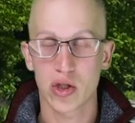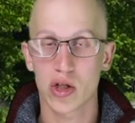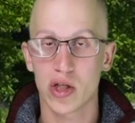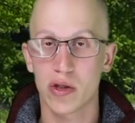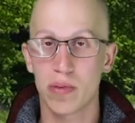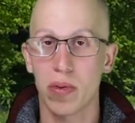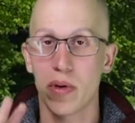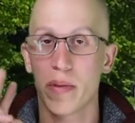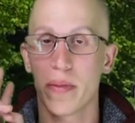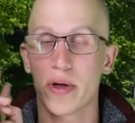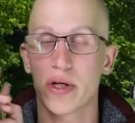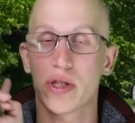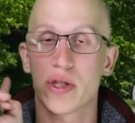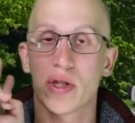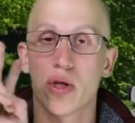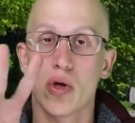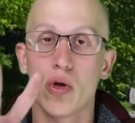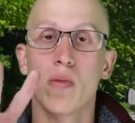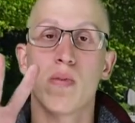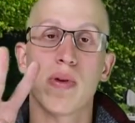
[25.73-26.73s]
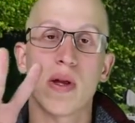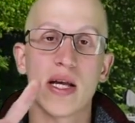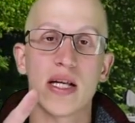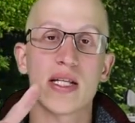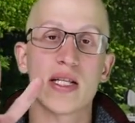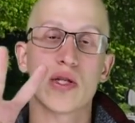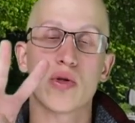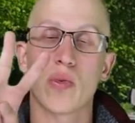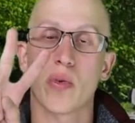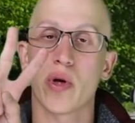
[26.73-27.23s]
So there's pretty much two
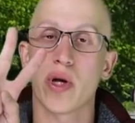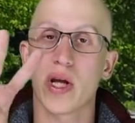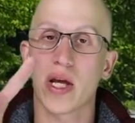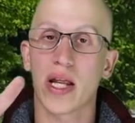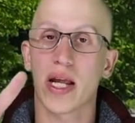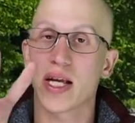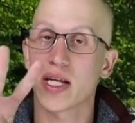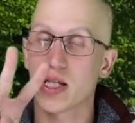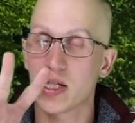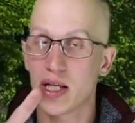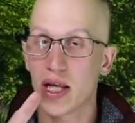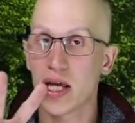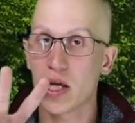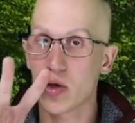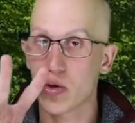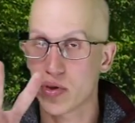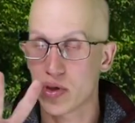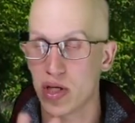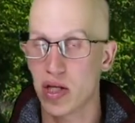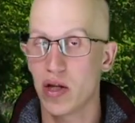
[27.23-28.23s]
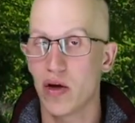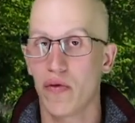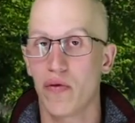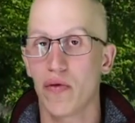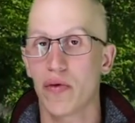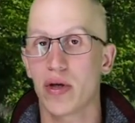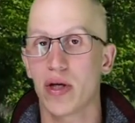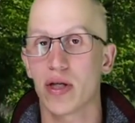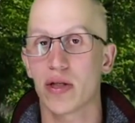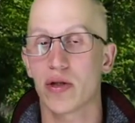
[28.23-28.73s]
places where you can actually take your
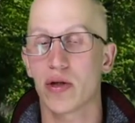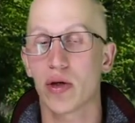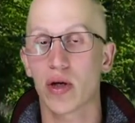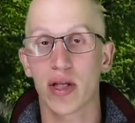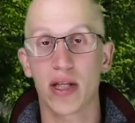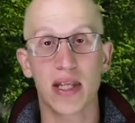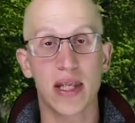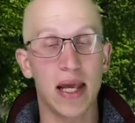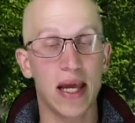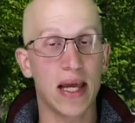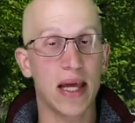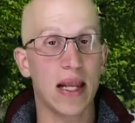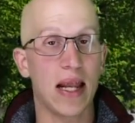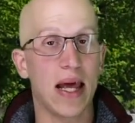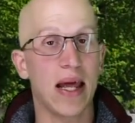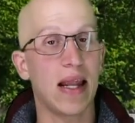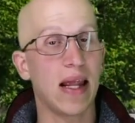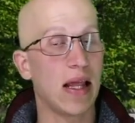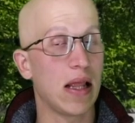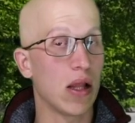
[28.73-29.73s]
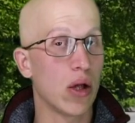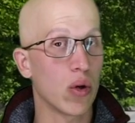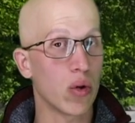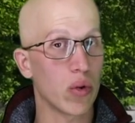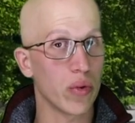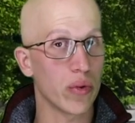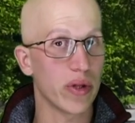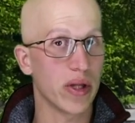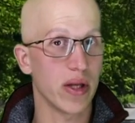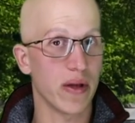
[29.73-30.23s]
CDL road test. You can take it at a
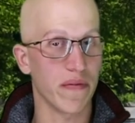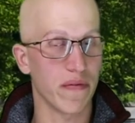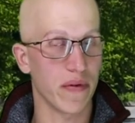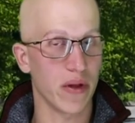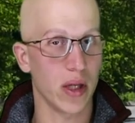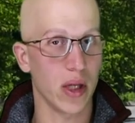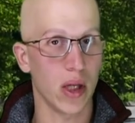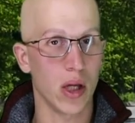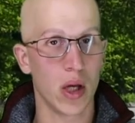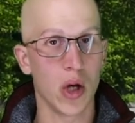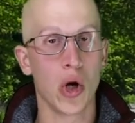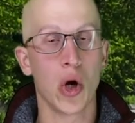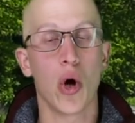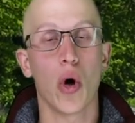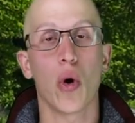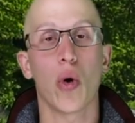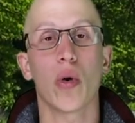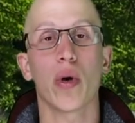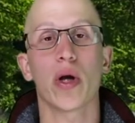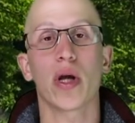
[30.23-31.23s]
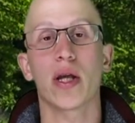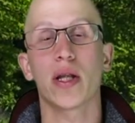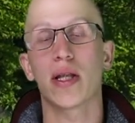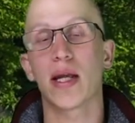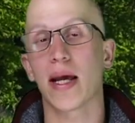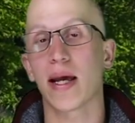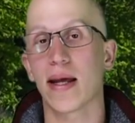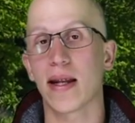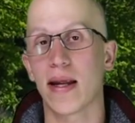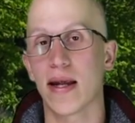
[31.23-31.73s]
local DMV, or you
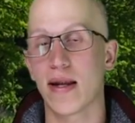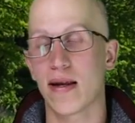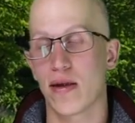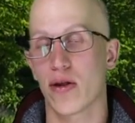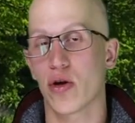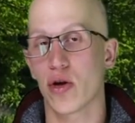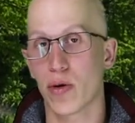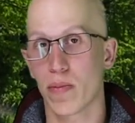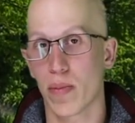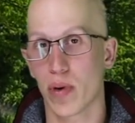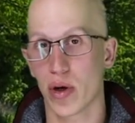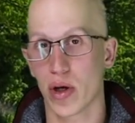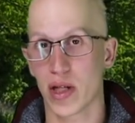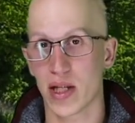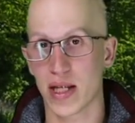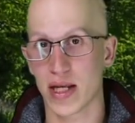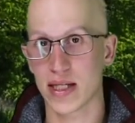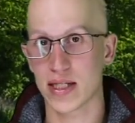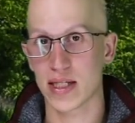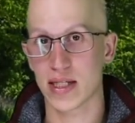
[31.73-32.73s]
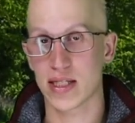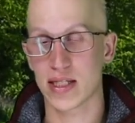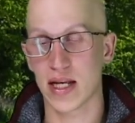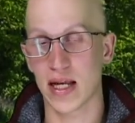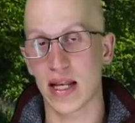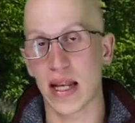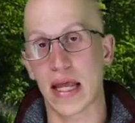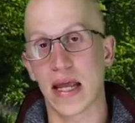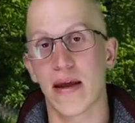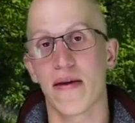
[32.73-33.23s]
can take it at a third-party testing
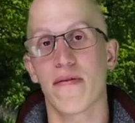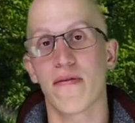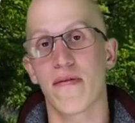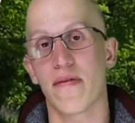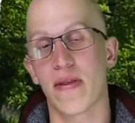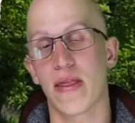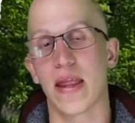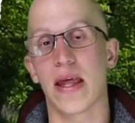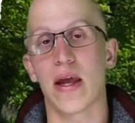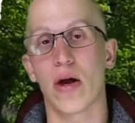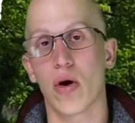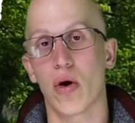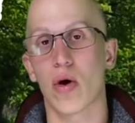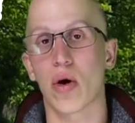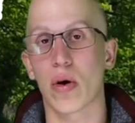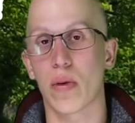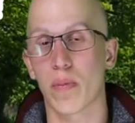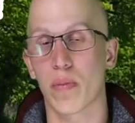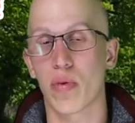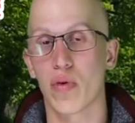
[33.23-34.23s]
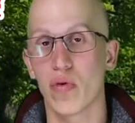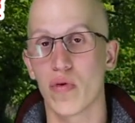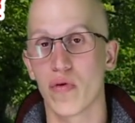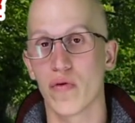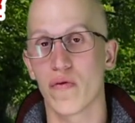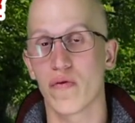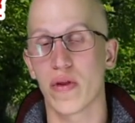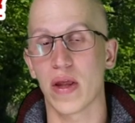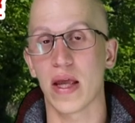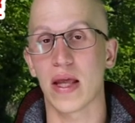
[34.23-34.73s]
site if they are
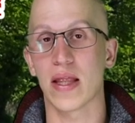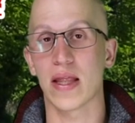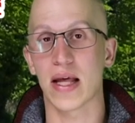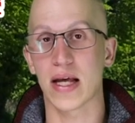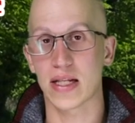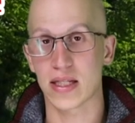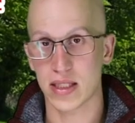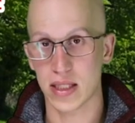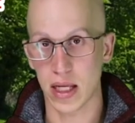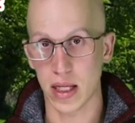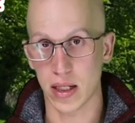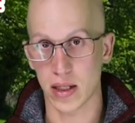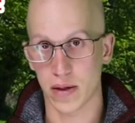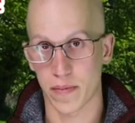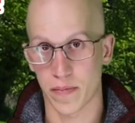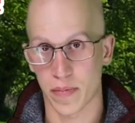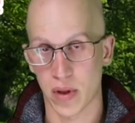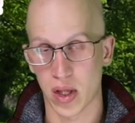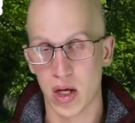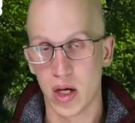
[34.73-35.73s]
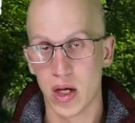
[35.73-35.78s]
approved in that state.